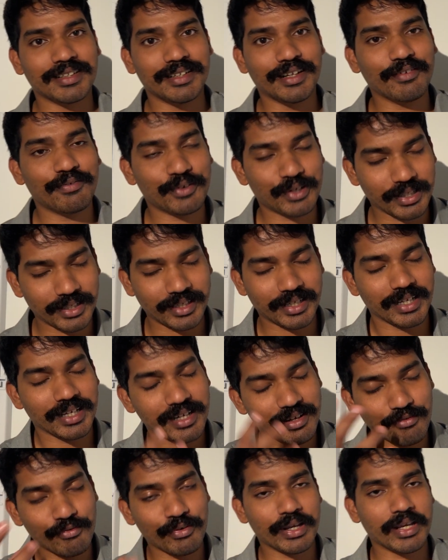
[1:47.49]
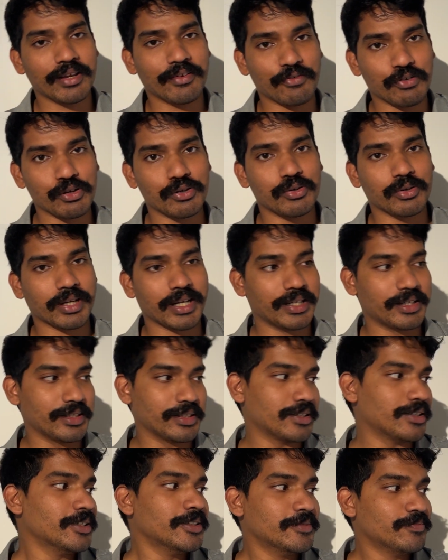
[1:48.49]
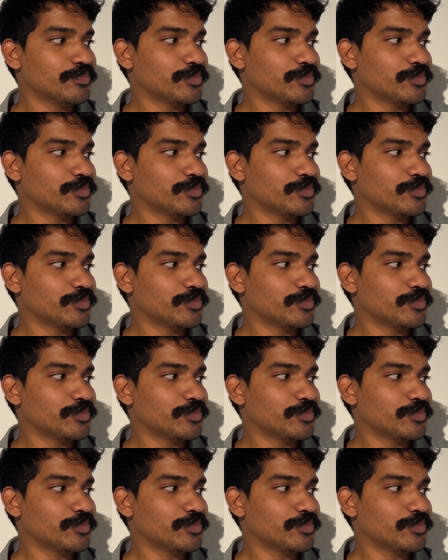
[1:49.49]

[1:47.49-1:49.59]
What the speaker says: lift in a way, if you look at it.